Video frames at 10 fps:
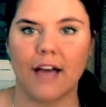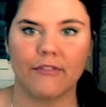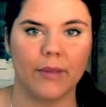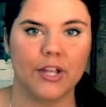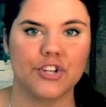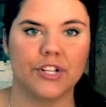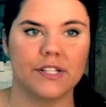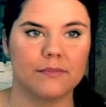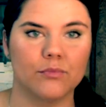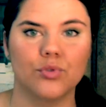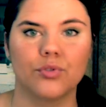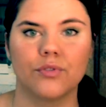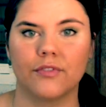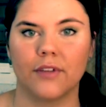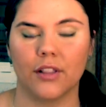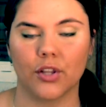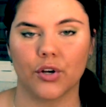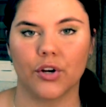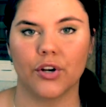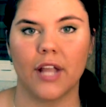affirmations, move,
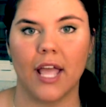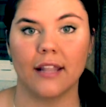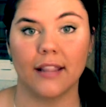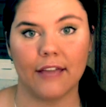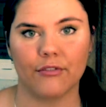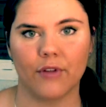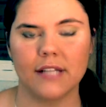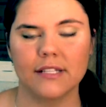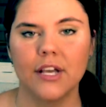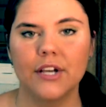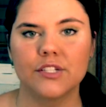learn, and life write.